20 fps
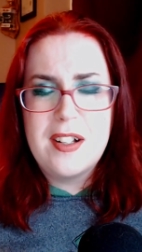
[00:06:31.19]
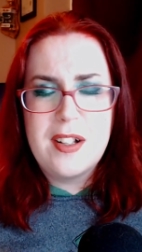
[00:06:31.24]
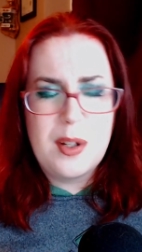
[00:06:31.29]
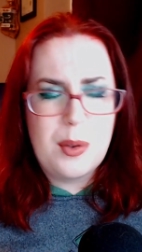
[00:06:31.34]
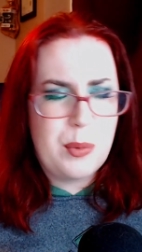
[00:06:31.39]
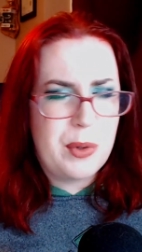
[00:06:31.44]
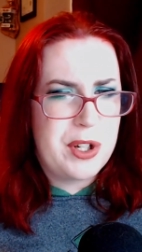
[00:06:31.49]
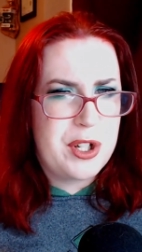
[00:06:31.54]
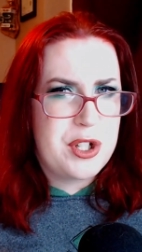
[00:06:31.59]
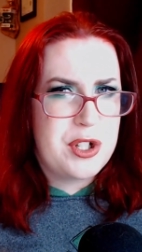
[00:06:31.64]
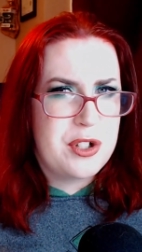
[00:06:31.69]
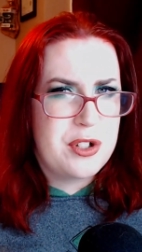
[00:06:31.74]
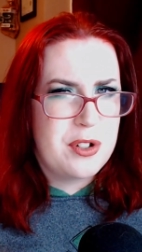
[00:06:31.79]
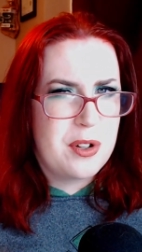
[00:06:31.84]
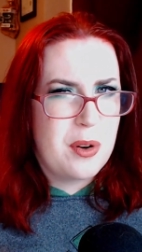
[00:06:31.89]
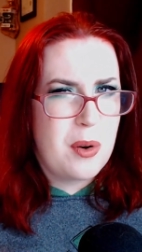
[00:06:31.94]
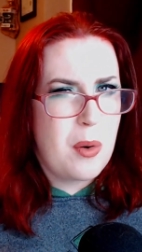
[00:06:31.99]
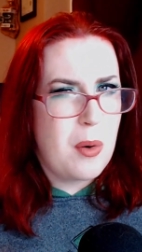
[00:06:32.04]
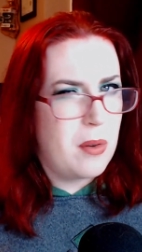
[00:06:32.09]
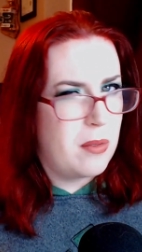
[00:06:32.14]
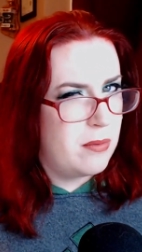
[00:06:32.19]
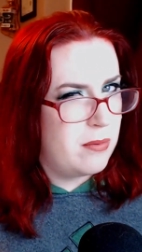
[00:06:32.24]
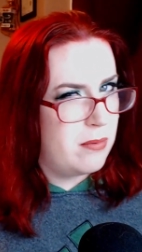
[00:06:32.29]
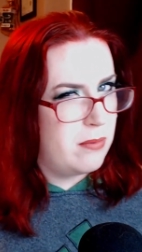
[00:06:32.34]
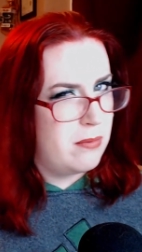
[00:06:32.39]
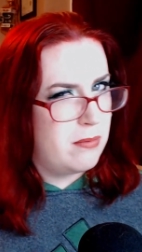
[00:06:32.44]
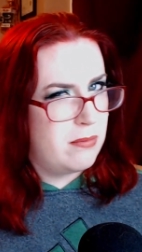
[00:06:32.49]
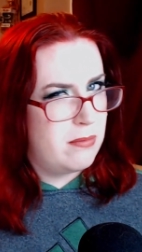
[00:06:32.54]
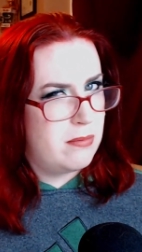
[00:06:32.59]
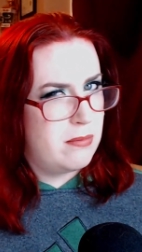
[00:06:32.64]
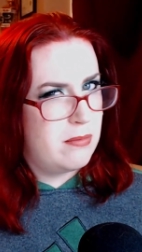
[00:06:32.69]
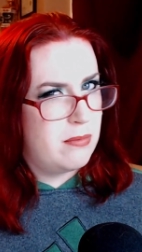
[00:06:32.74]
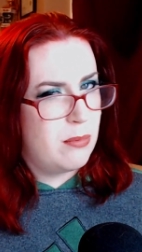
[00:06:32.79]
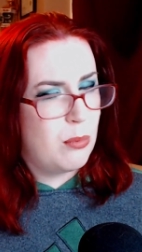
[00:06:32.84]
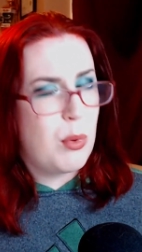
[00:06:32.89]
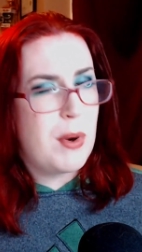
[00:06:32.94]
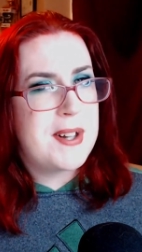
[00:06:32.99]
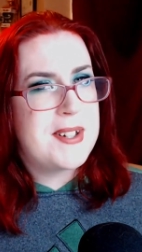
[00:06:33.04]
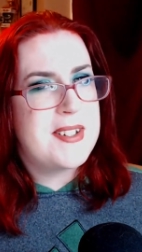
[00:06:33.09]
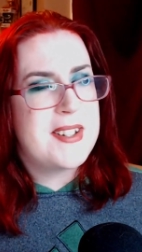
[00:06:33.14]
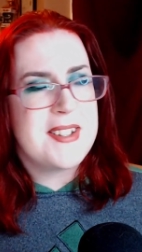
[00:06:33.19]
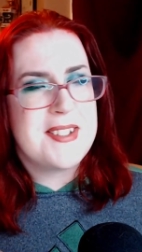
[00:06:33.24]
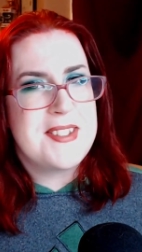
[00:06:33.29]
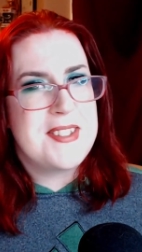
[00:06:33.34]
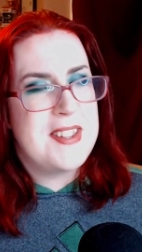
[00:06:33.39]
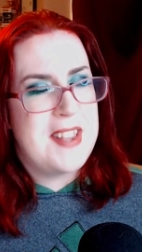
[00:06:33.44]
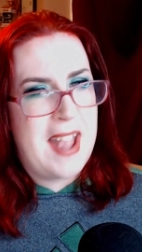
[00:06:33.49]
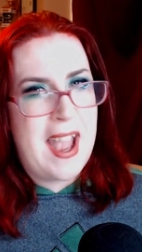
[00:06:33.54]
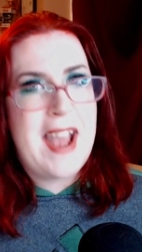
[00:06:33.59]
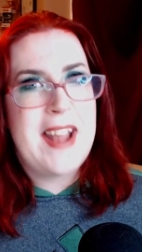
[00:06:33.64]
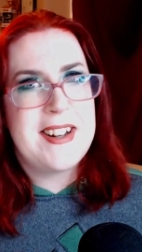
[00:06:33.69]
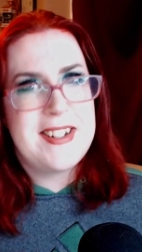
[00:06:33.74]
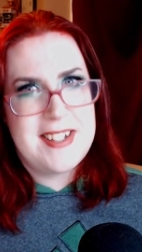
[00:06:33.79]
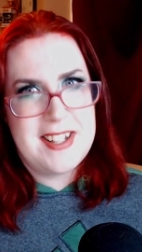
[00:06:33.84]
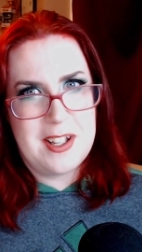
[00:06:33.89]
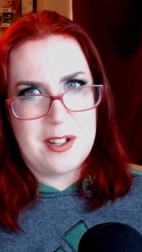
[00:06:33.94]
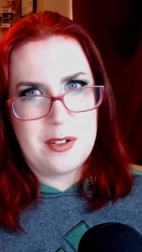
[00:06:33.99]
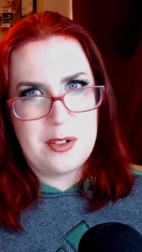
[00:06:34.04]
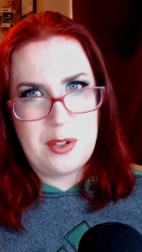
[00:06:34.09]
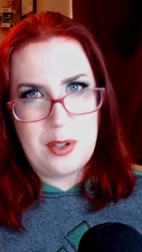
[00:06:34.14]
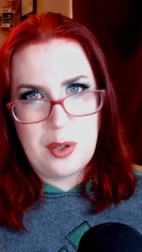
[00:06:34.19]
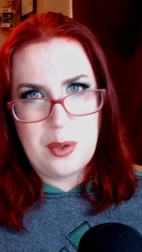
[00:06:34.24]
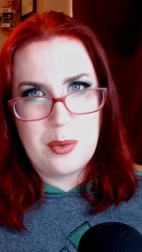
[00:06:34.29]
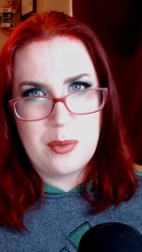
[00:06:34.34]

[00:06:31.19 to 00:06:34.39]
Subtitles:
Which, what does that tell you?